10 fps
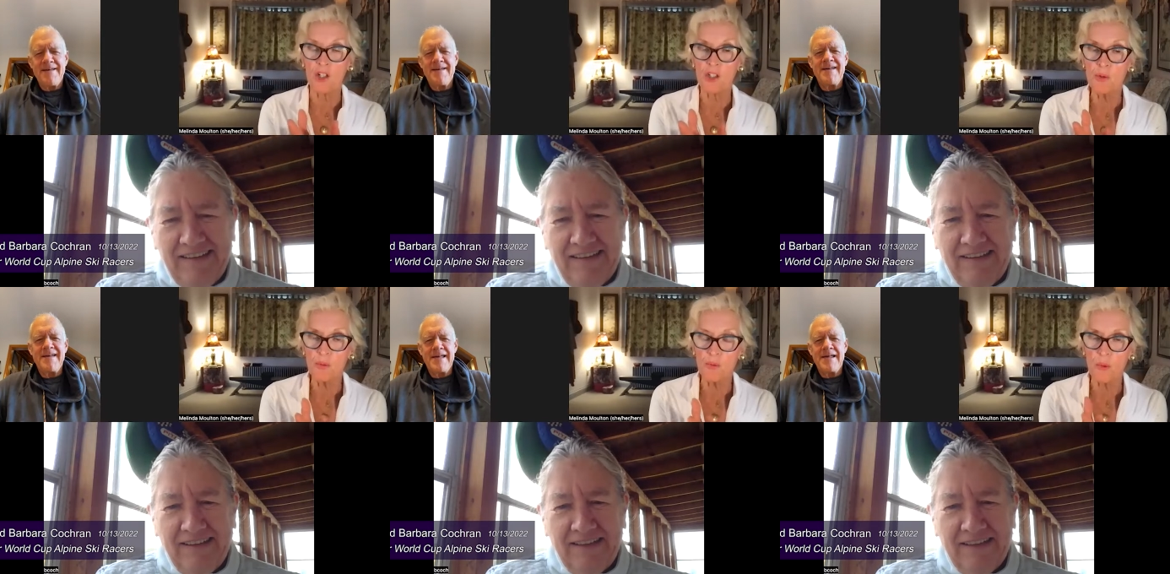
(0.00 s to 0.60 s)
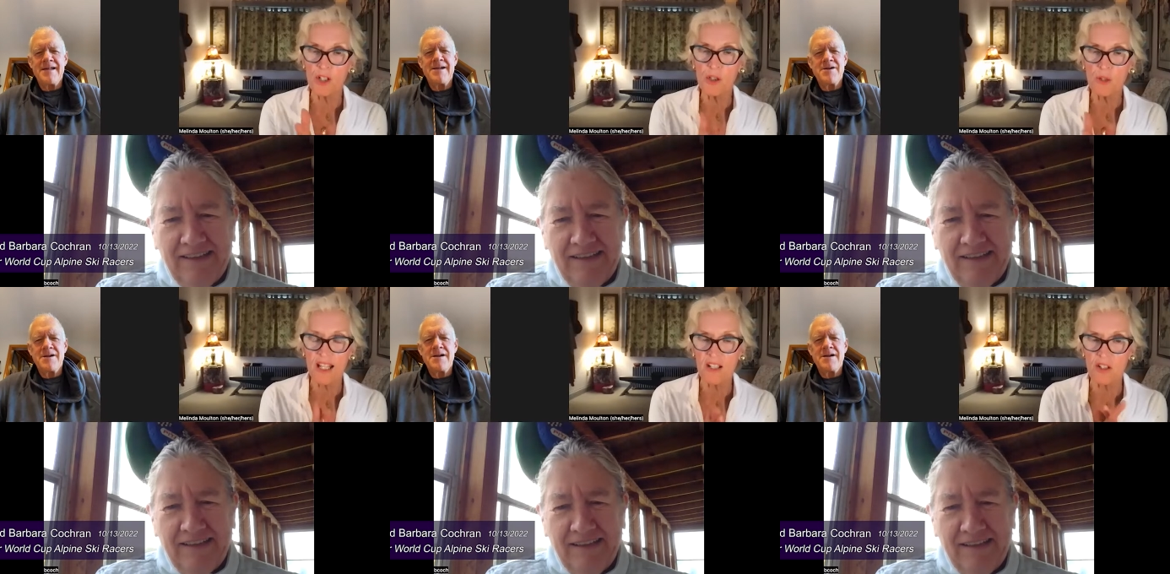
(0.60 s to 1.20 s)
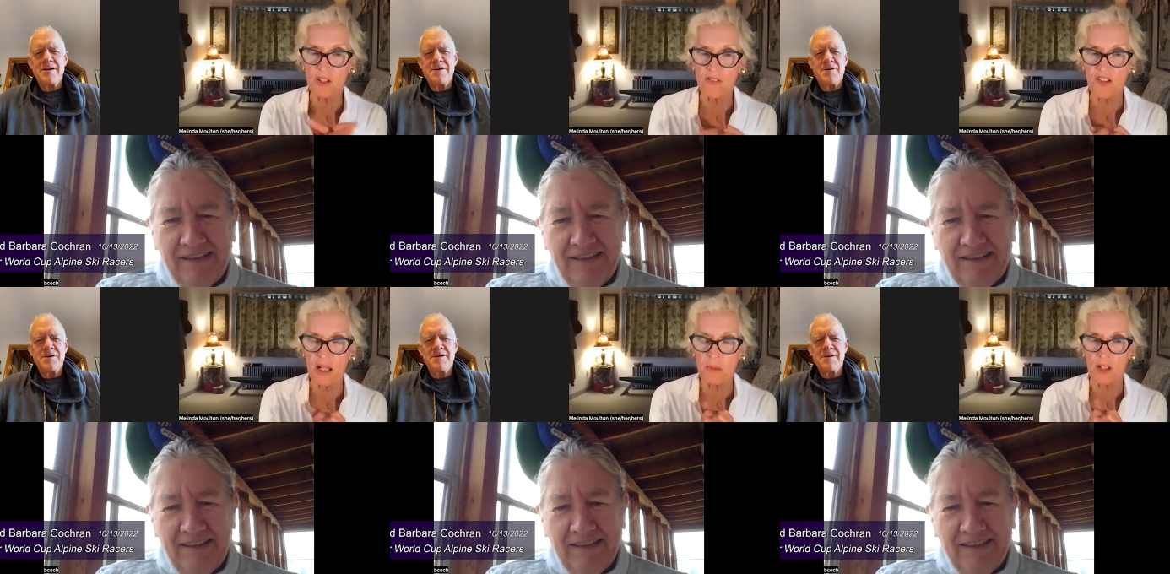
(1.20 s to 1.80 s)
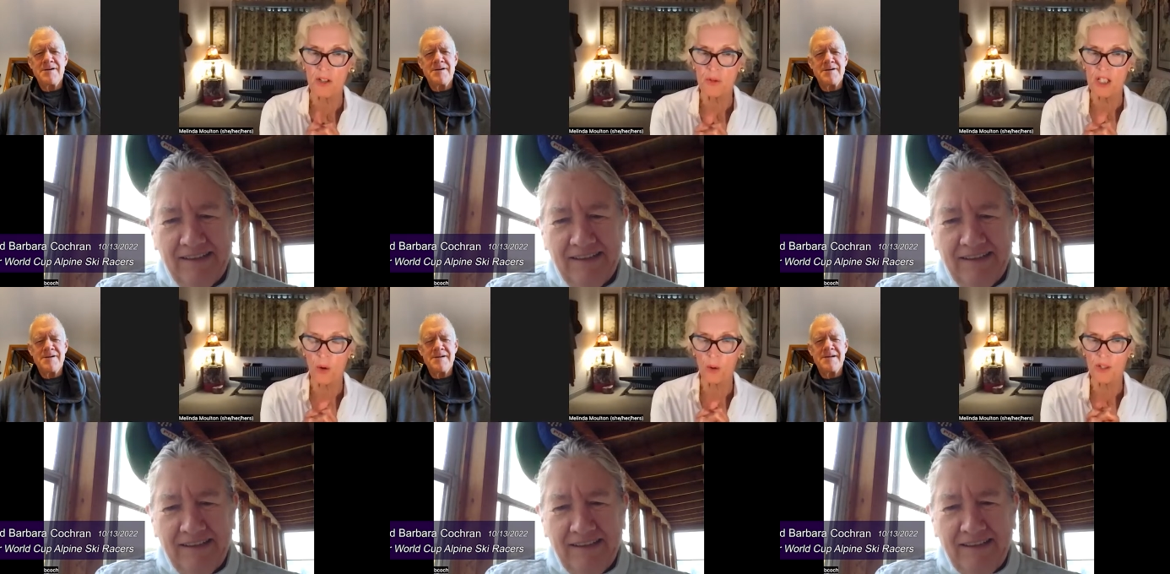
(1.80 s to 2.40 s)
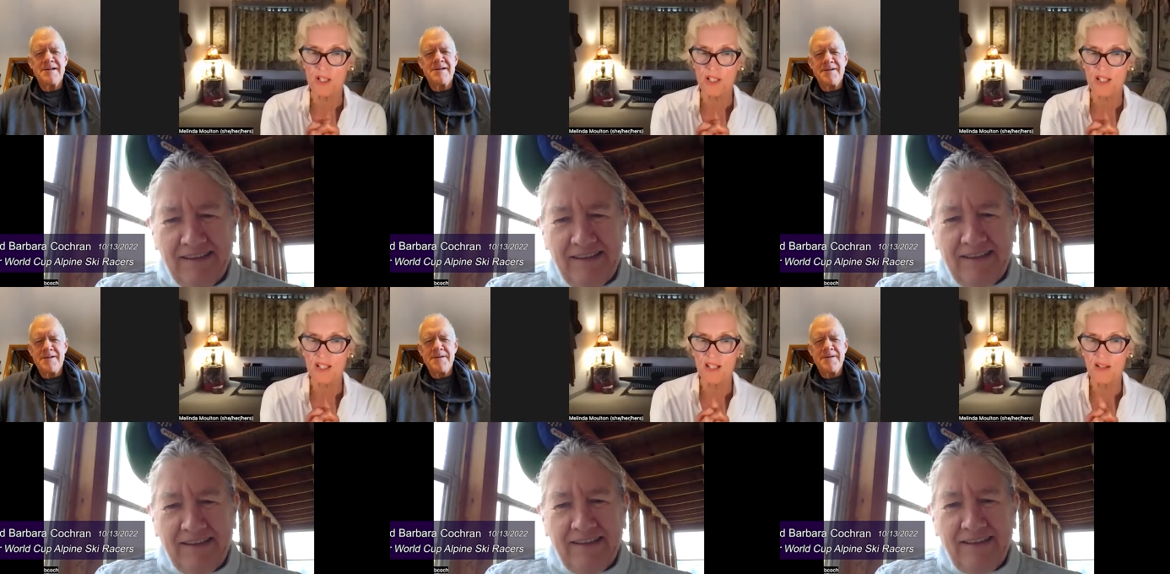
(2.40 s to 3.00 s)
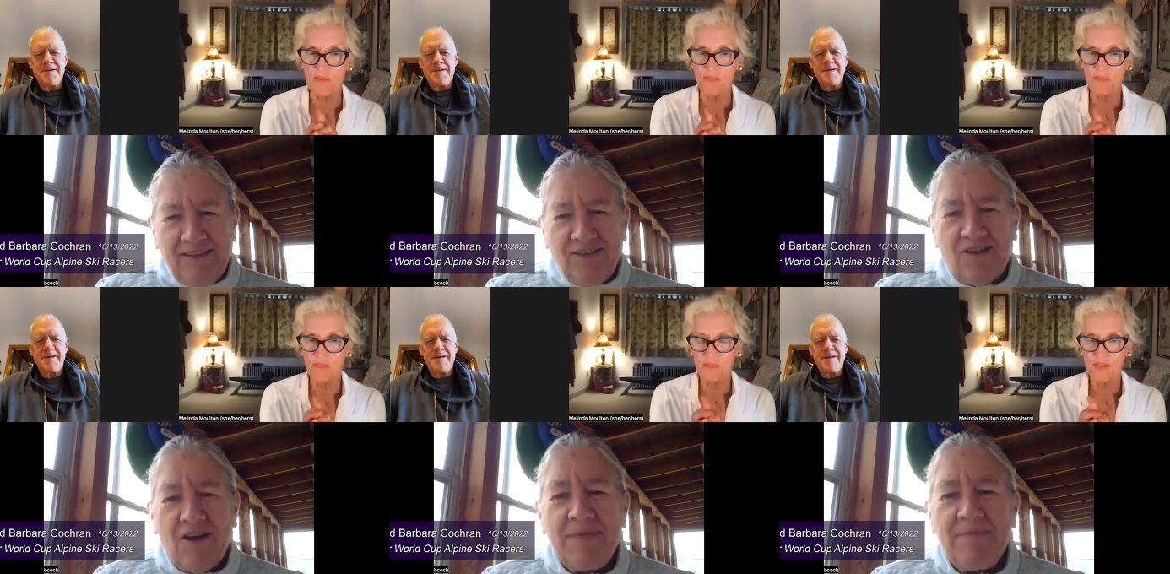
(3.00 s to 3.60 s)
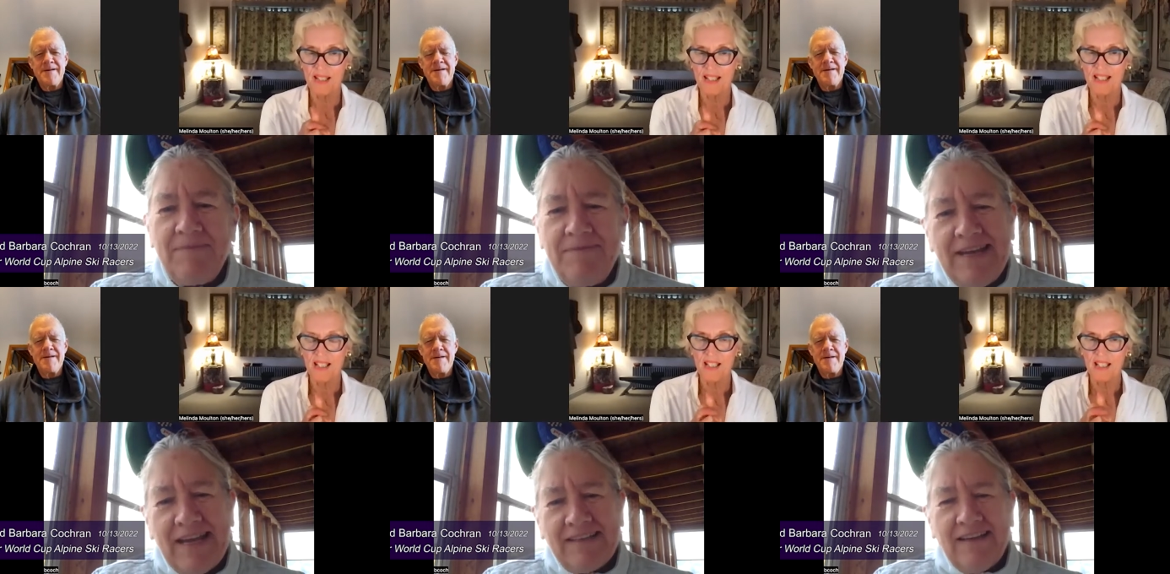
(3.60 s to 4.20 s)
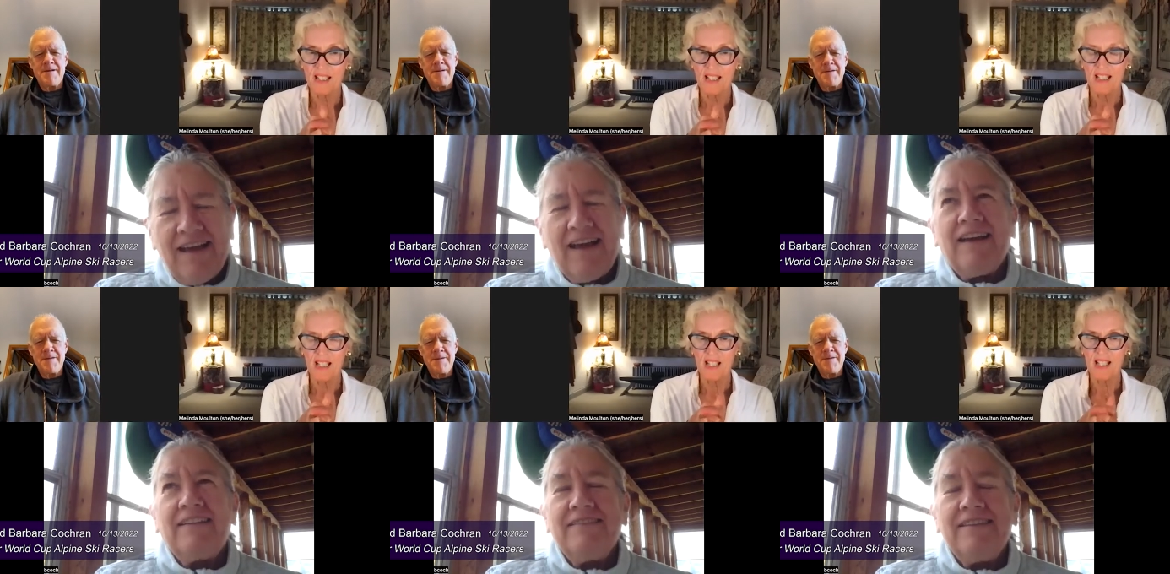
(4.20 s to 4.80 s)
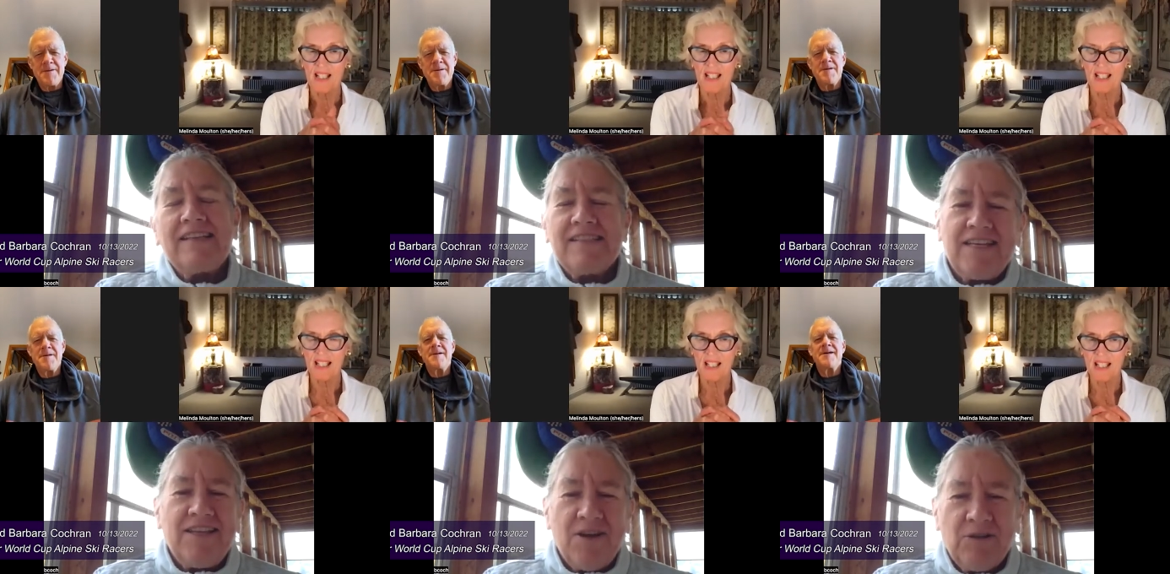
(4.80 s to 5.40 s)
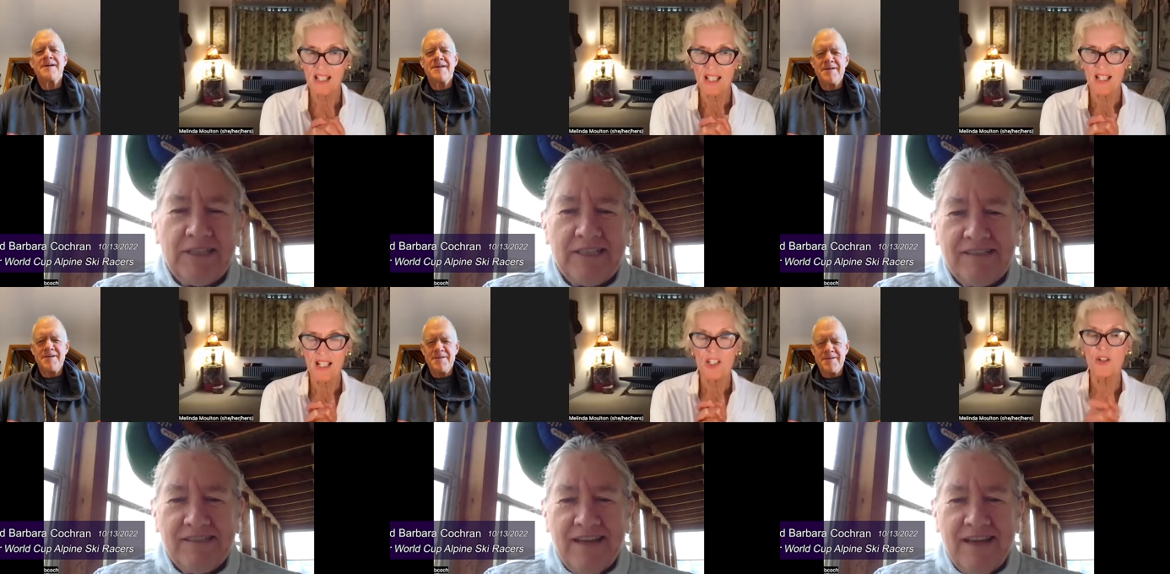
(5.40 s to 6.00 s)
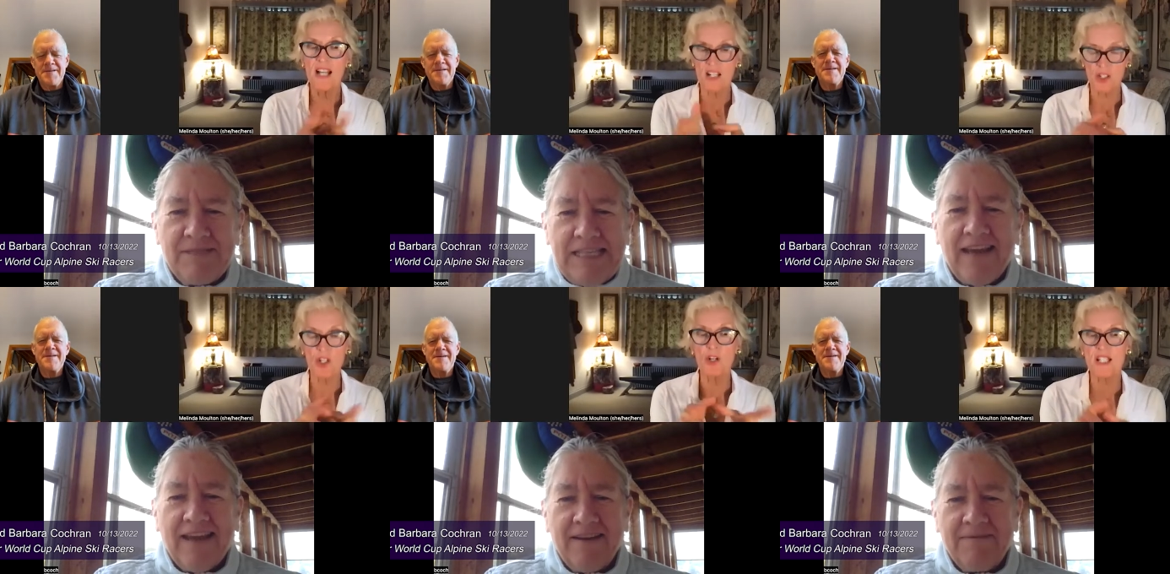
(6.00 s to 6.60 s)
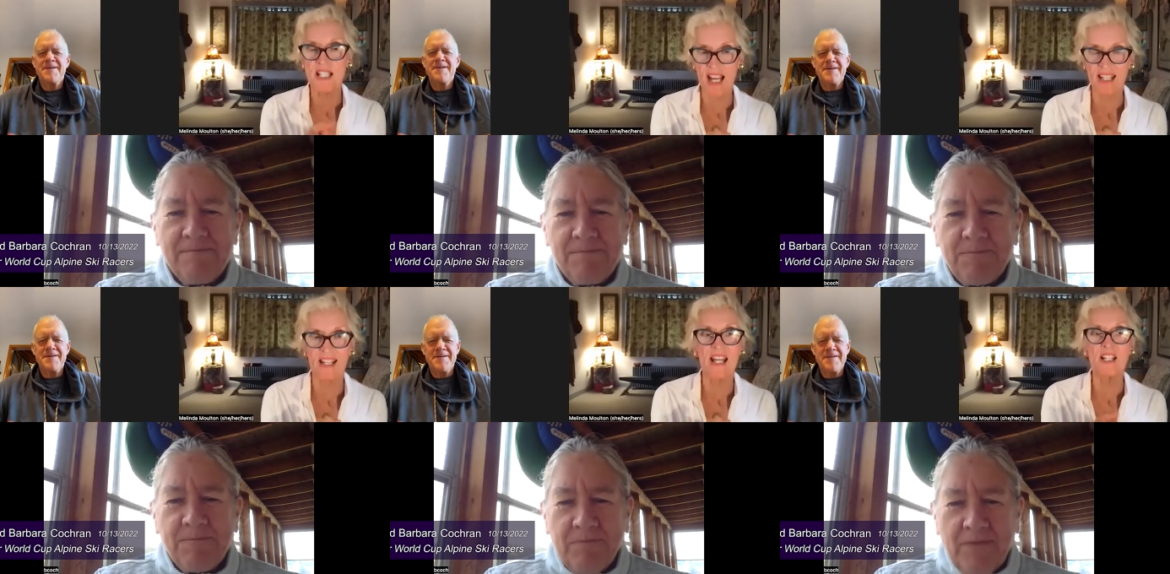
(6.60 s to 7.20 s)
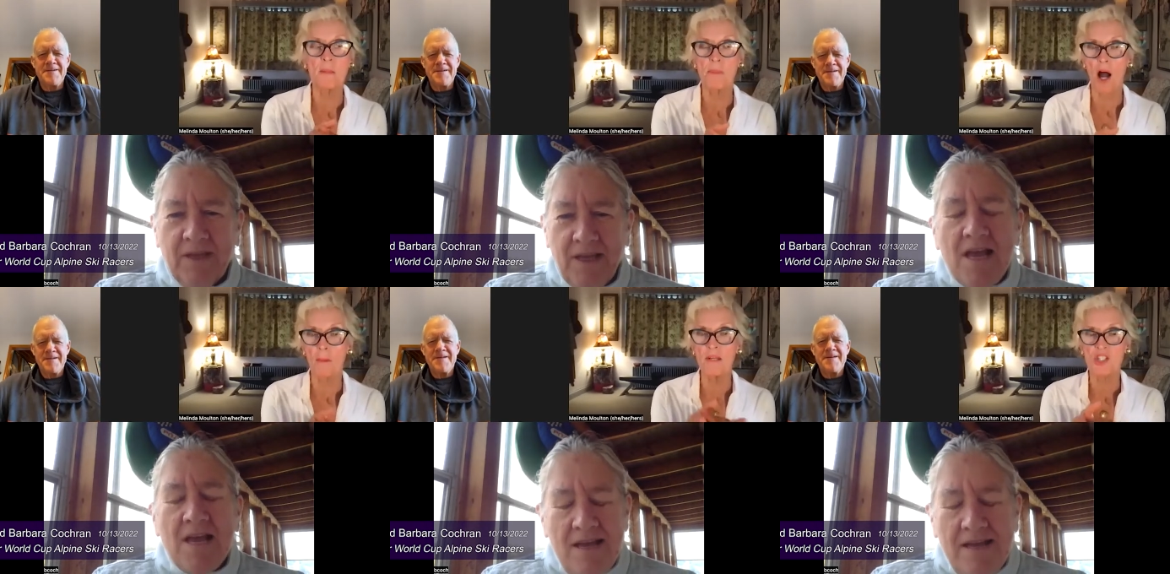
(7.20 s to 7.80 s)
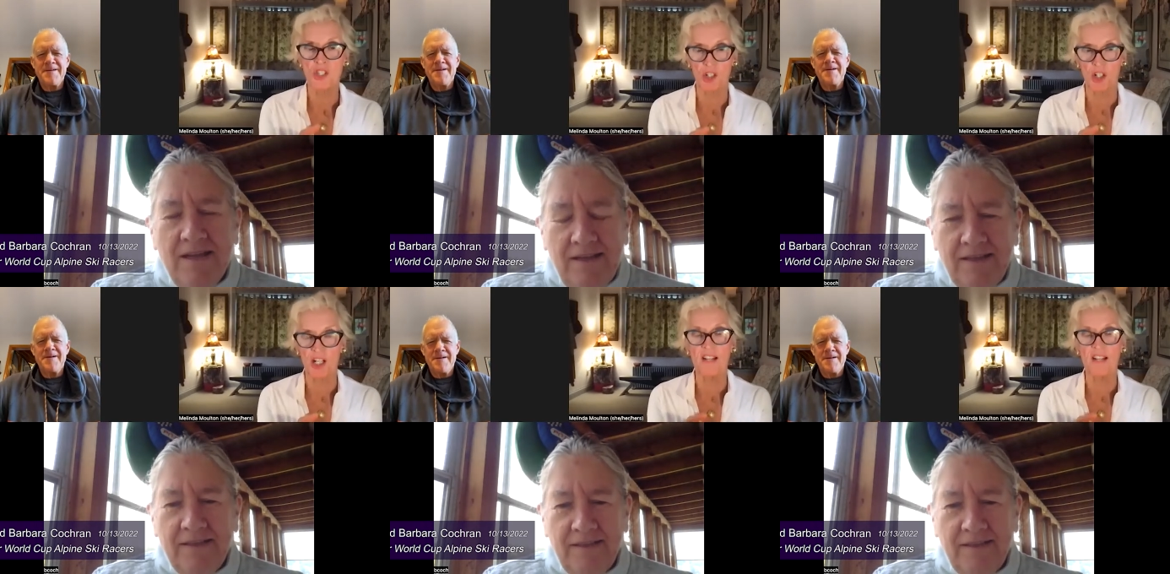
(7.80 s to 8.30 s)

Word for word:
Speaker 1: you where do you land in the family? Are you the oldest? No, I'm next
Speaker 2: uh, next to the oldest.
Speaker 1: You're next, second. you're second, and then Bobby's third,